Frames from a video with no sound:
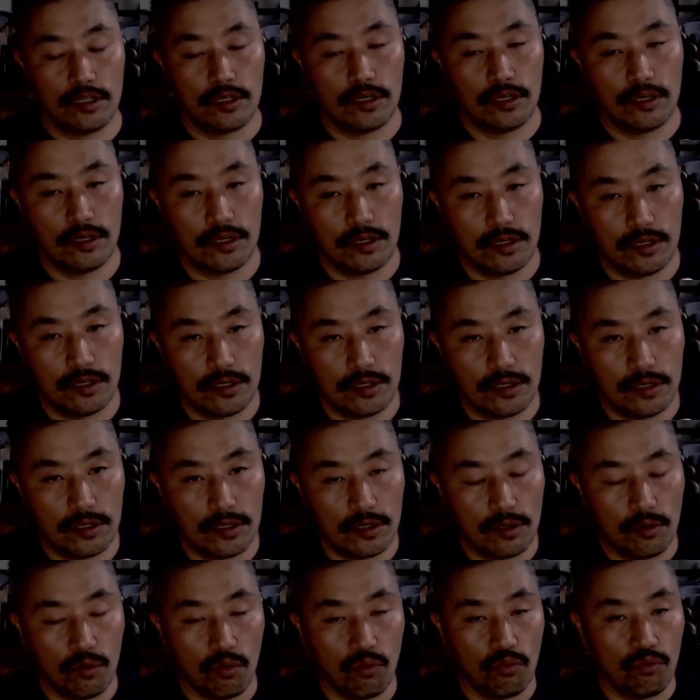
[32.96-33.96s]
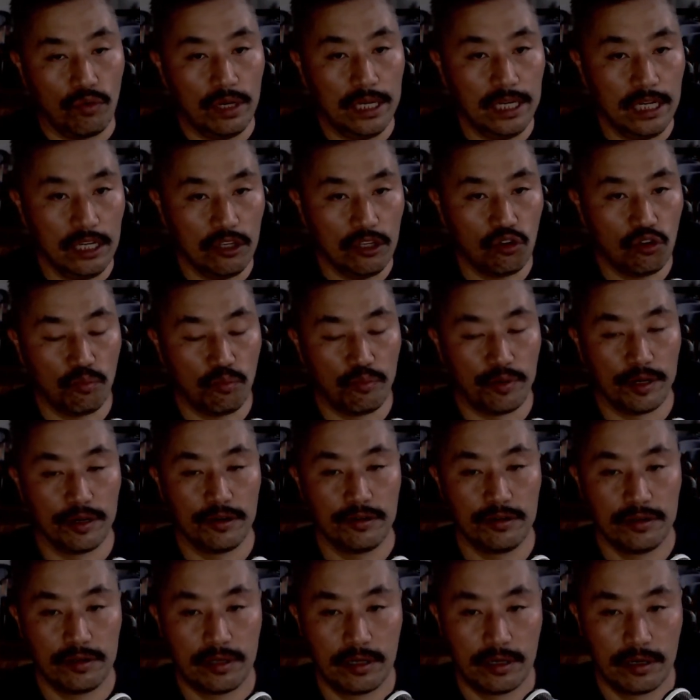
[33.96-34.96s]
Uh, we need to
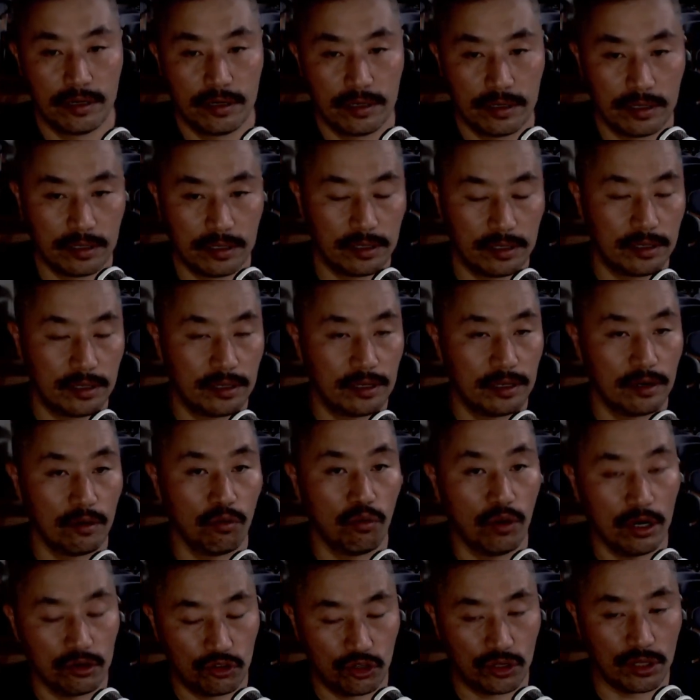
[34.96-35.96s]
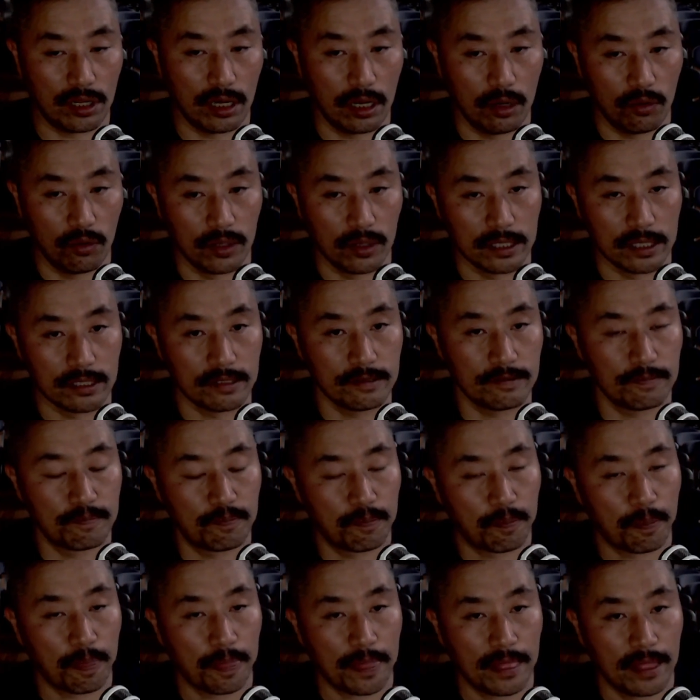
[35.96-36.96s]
build a watchtower.
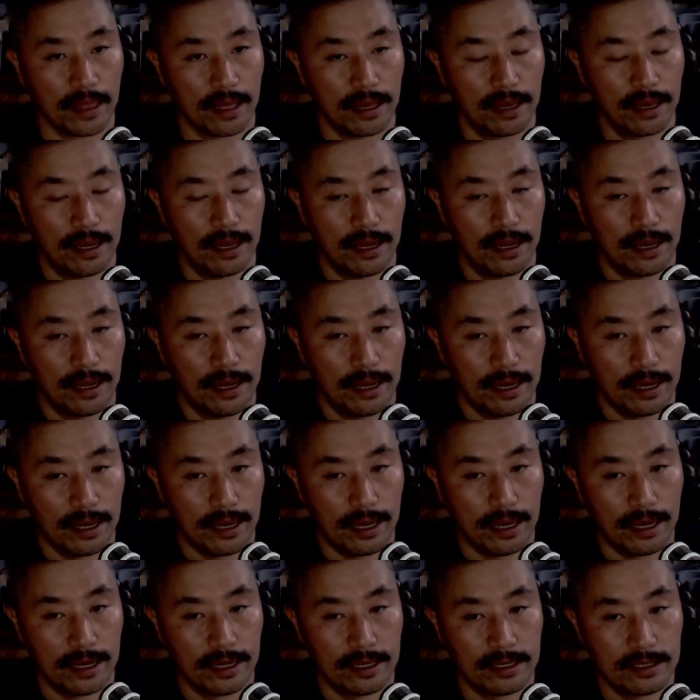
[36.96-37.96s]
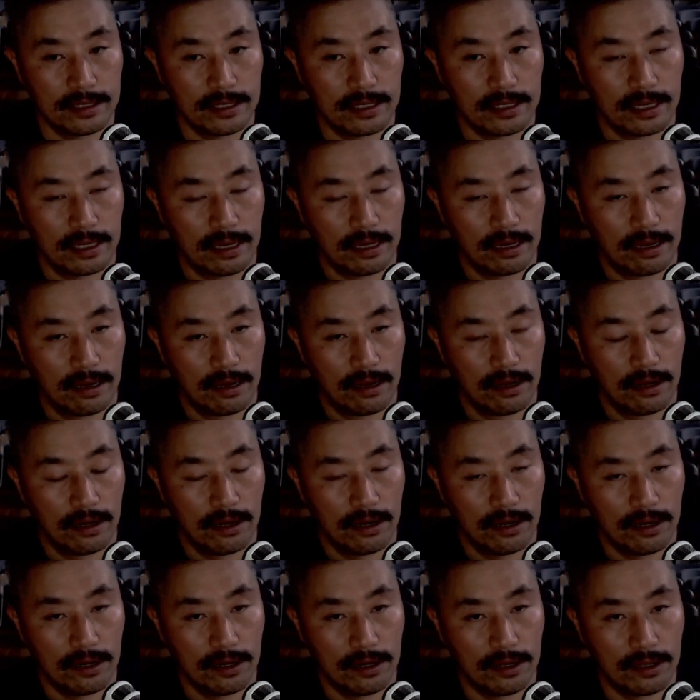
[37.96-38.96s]
And
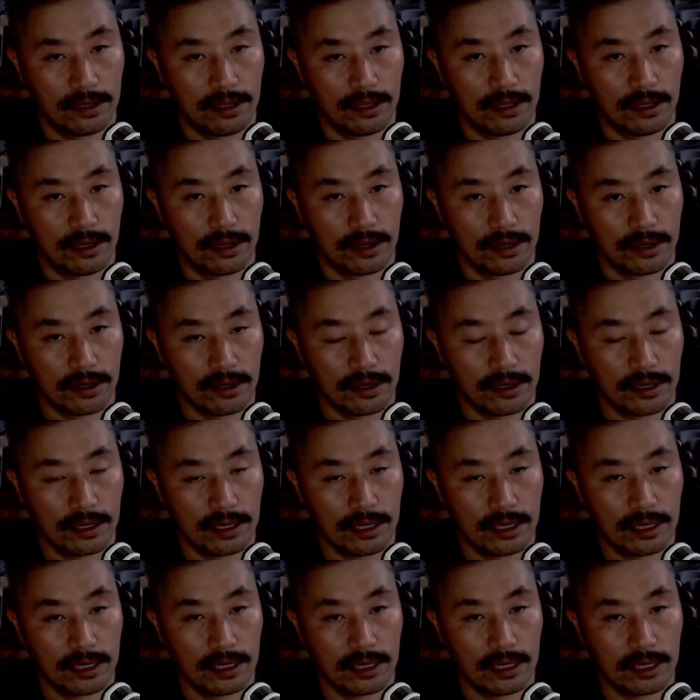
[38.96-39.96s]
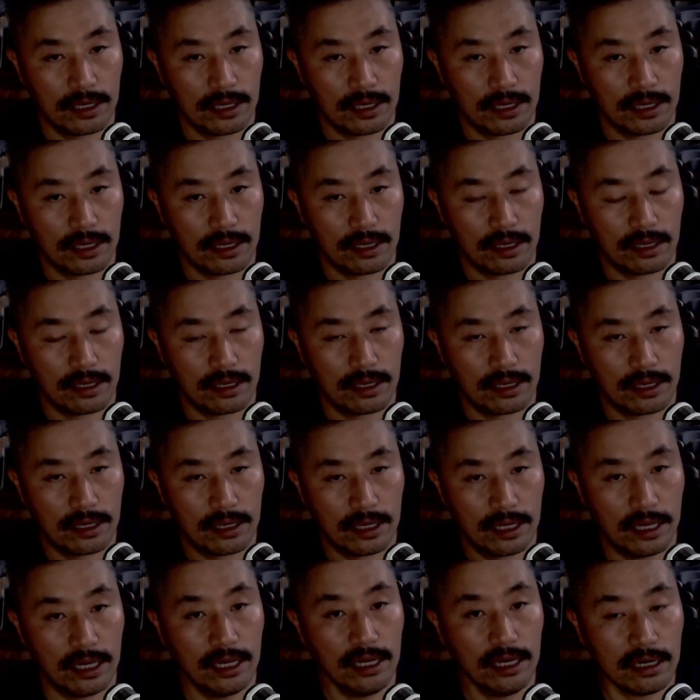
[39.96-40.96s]
the
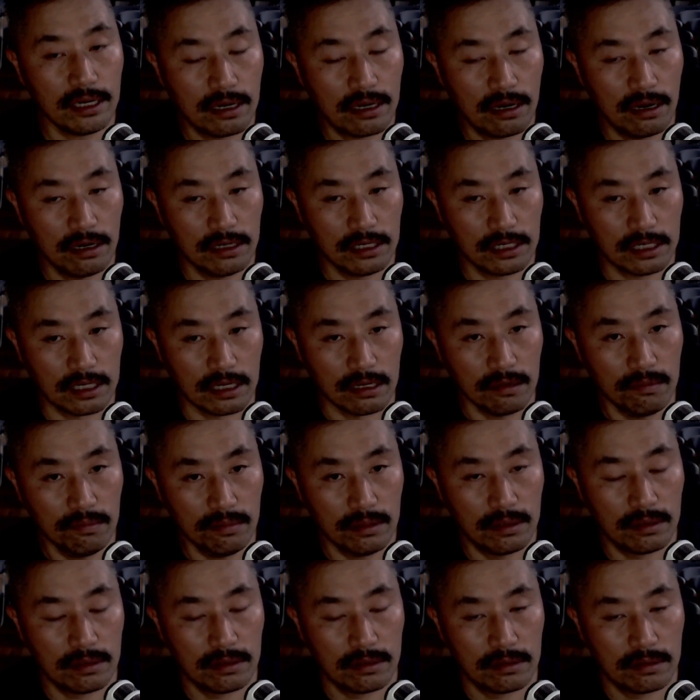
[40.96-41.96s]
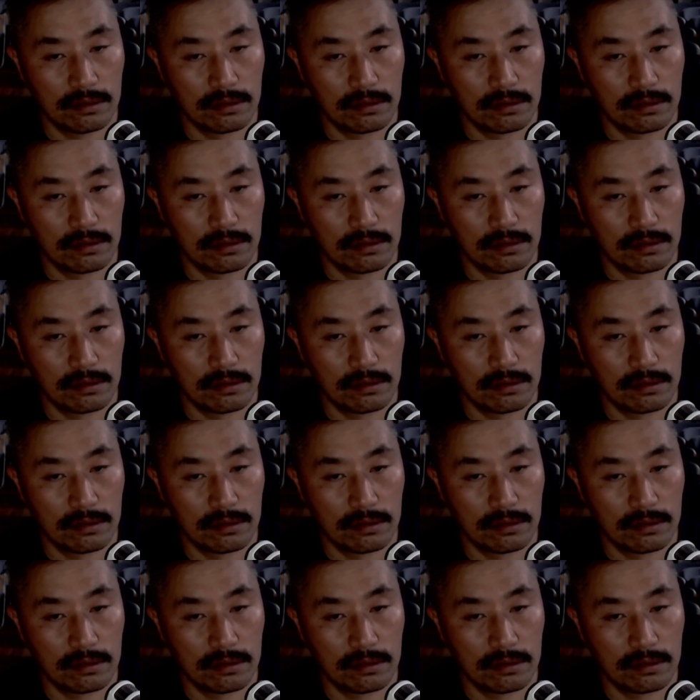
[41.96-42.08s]
key concept